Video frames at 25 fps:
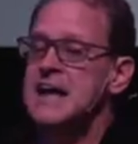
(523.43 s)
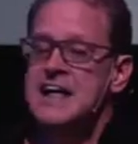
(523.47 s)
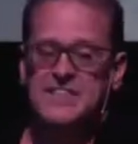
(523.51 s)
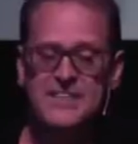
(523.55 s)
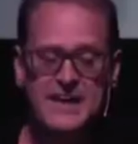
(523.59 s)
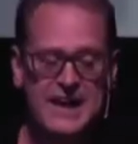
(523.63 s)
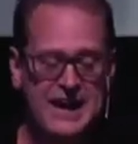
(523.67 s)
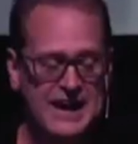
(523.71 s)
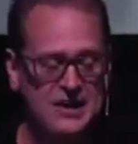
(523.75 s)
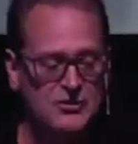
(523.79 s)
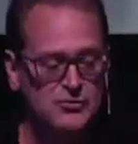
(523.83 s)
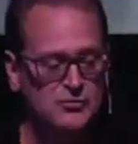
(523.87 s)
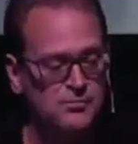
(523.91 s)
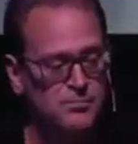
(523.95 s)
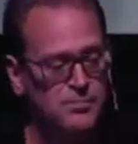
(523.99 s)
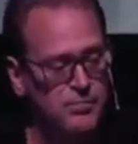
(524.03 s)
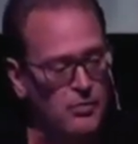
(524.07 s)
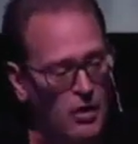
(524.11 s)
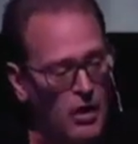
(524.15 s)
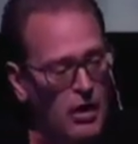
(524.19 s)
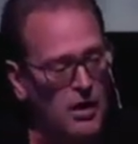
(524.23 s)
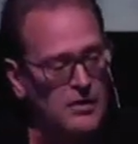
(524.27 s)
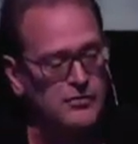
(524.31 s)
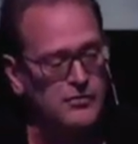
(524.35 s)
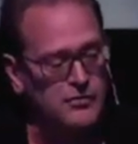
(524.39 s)
that has
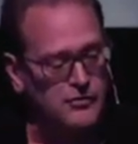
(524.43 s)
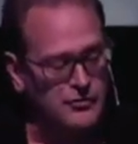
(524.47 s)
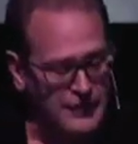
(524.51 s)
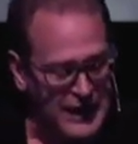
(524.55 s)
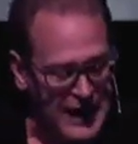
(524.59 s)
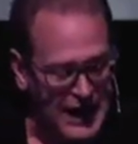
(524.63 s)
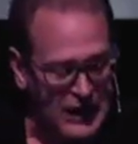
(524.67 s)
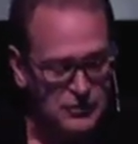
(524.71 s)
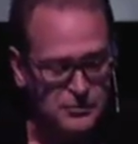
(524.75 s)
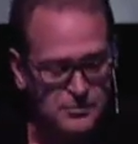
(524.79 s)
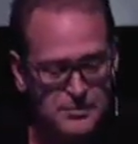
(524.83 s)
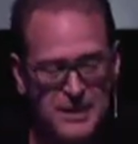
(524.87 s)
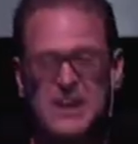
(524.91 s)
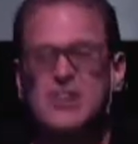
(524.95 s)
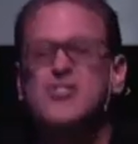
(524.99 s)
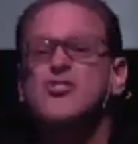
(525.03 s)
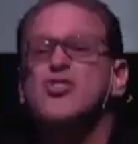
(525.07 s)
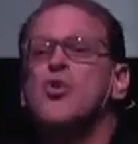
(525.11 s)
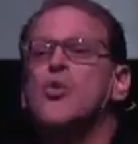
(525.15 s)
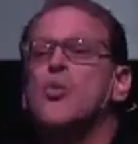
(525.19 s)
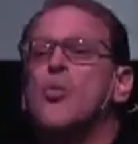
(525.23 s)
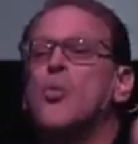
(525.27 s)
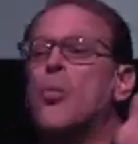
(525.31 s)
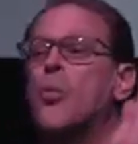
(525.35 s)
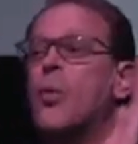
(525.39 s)
brought South Bay
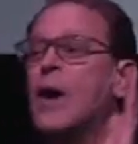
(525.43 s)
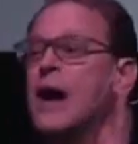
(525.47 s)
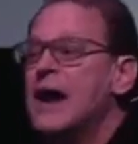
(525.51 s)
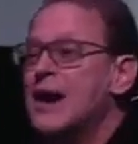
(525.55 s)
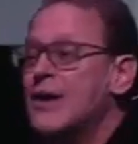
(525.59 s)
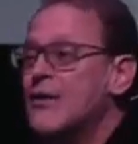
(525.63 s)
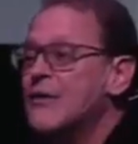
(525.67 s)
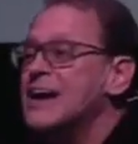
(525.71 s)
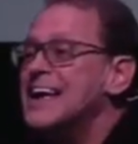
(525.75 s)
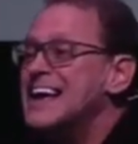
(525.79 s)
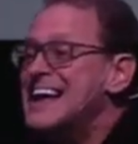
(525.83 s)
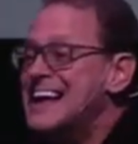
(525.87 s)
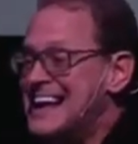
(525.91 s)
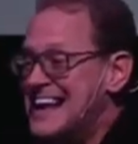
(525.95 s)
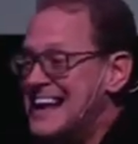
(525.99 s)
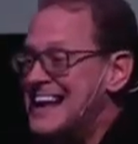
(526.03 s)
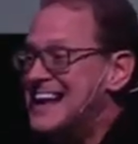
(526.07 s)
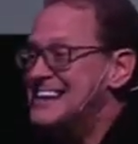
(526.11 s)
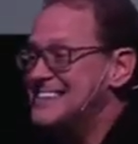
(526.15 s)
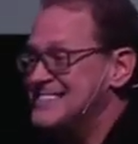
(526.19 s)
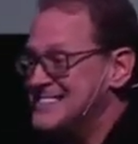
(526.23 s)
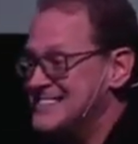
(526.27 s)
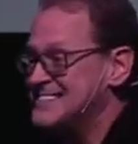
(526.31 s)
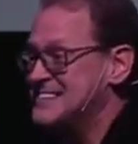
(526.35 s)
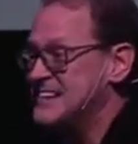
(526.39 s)
to where it
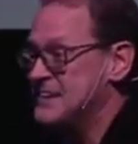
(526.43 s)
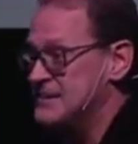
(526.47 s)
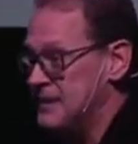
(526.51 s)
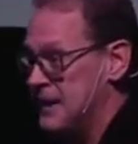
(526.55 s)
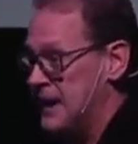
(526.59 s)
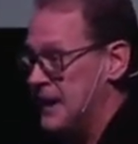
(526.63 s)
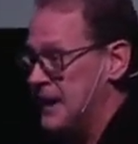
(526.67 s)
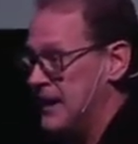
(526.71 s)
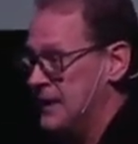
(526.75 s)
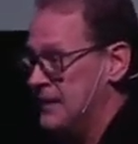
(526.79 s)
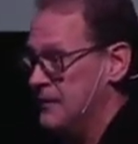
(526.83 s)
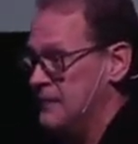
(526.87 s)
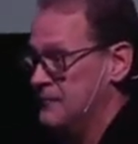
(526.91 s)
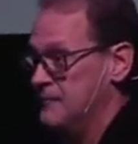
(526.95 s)
is today.